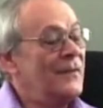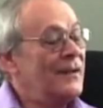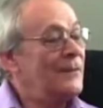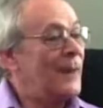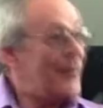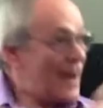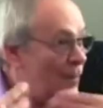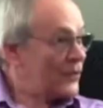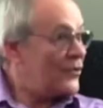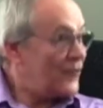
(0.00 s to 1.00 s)
my mom
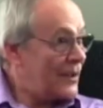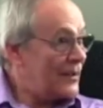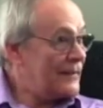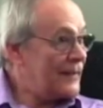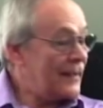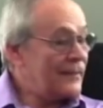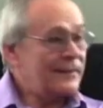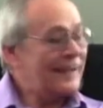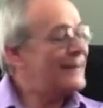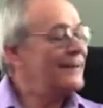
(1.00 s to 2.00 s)
wants to sell you these eggs.
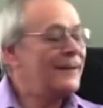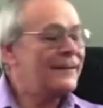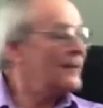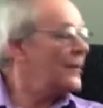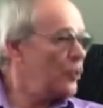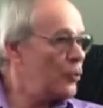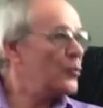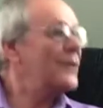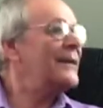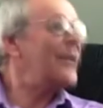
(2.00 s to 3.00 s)
That's nothing
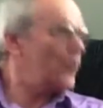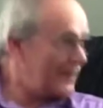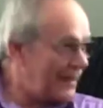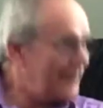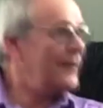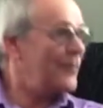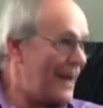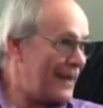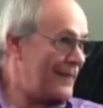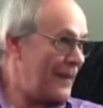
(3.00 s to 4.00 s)
unusual. That's what they did
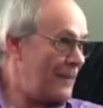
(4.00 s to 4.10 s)
back then.